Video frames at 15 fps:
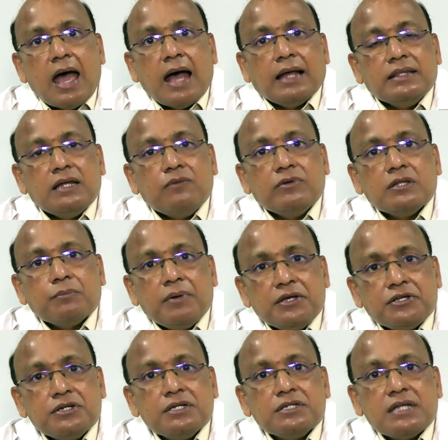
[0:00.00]
And then when the
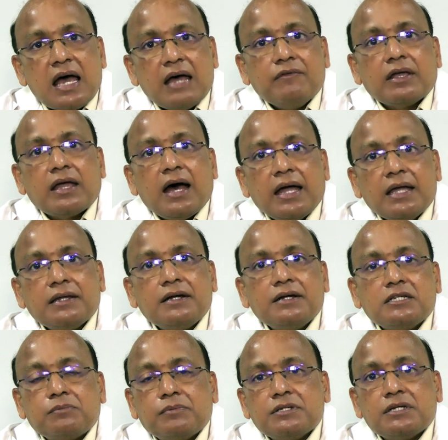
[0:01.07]
patient is having a high
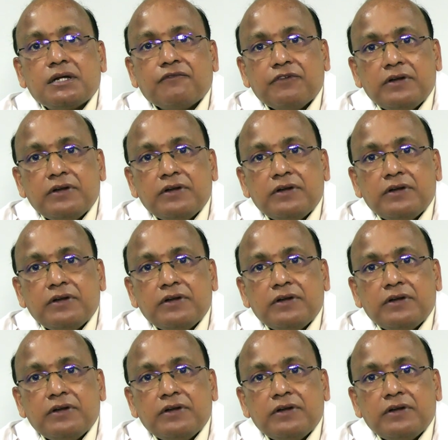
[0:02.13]
grade dyspnea,